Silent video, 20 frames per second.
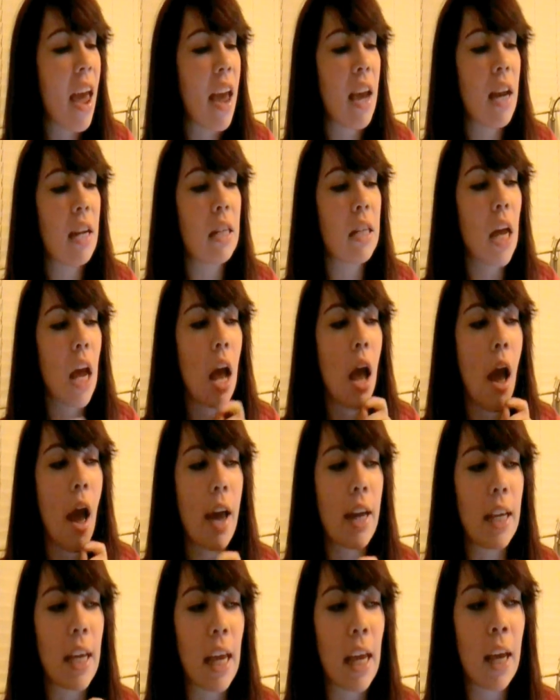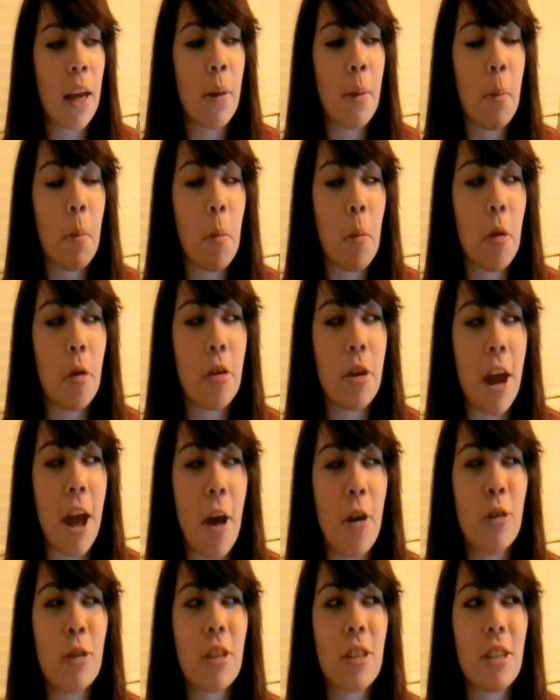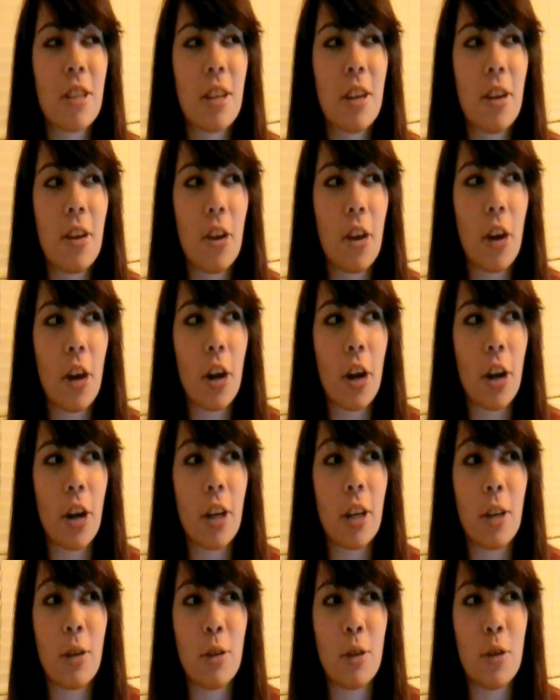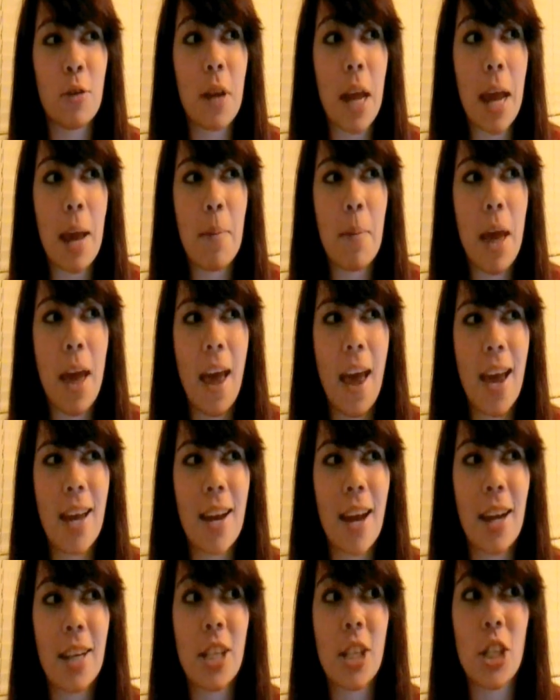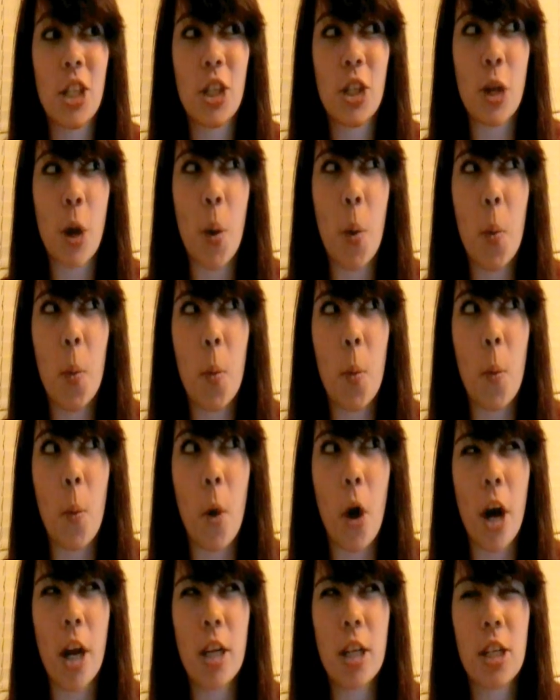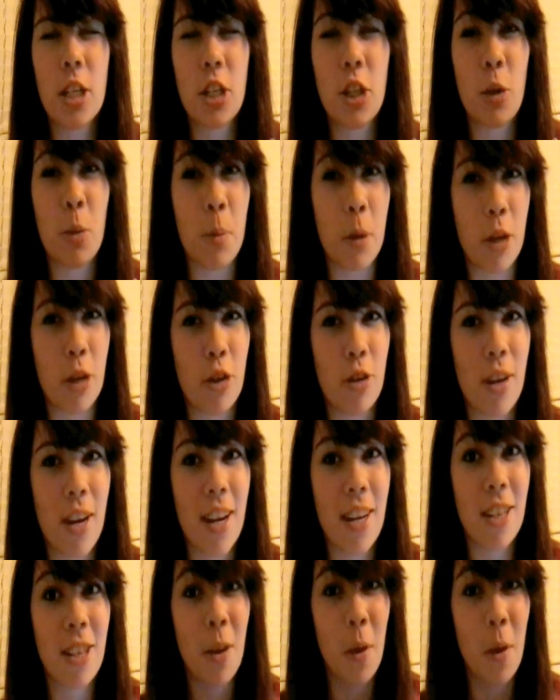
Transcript: And I can't pronounce her YouTube name and I don't want to butcher it.